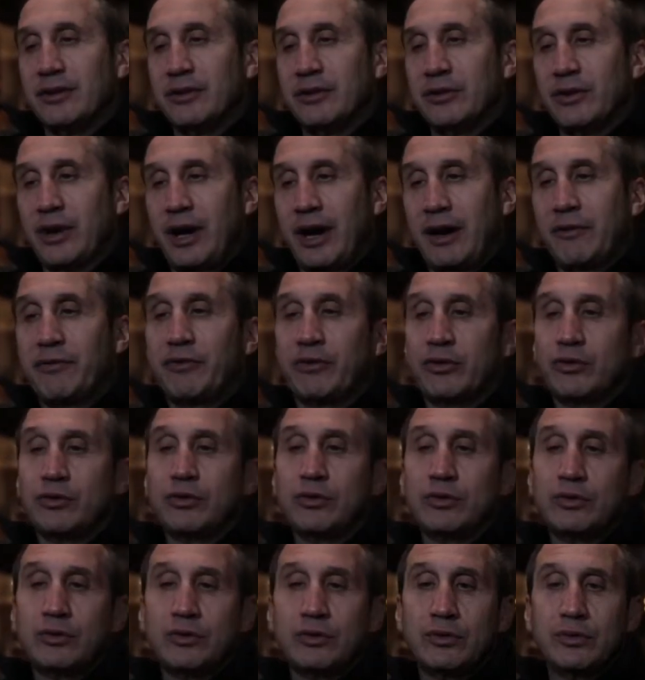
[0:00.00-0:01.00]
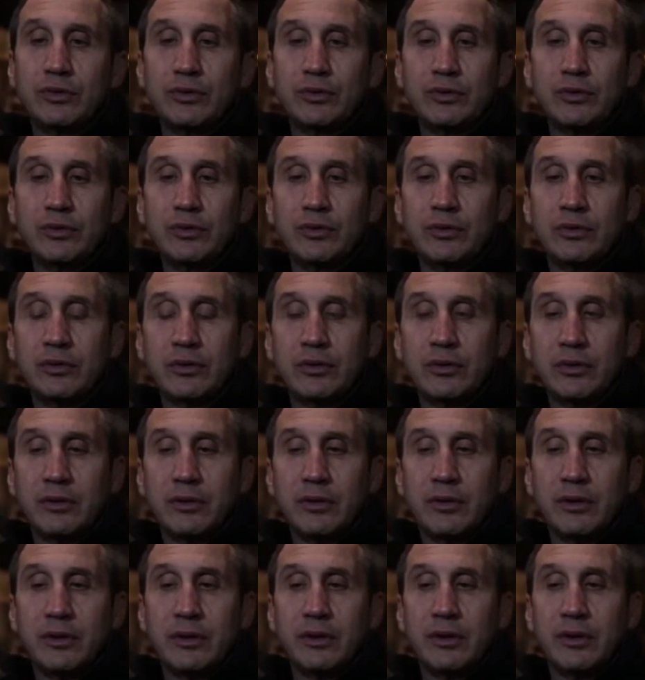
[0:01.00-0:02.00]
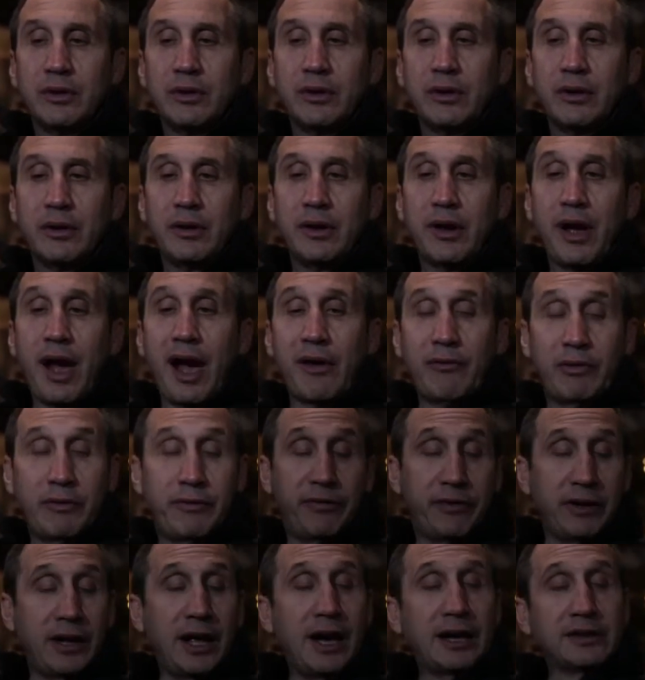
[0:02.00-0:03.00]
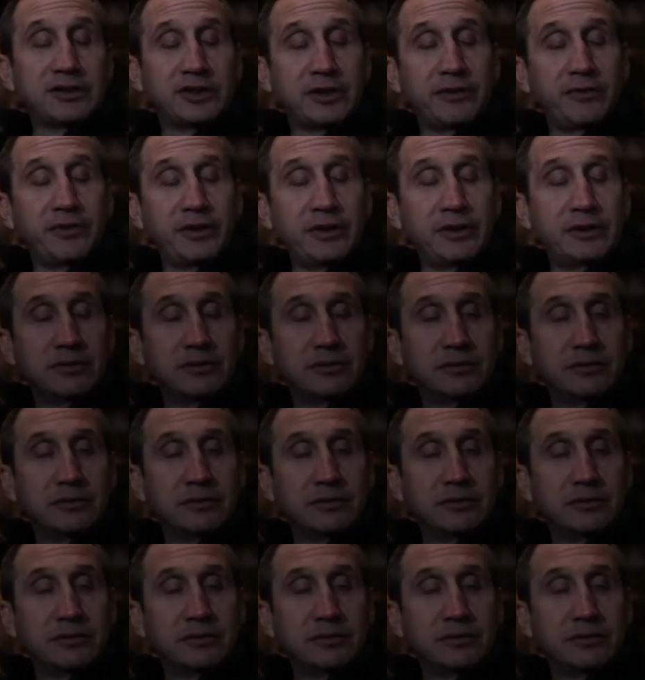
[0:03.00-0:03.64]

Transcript: You have to have a philosophy.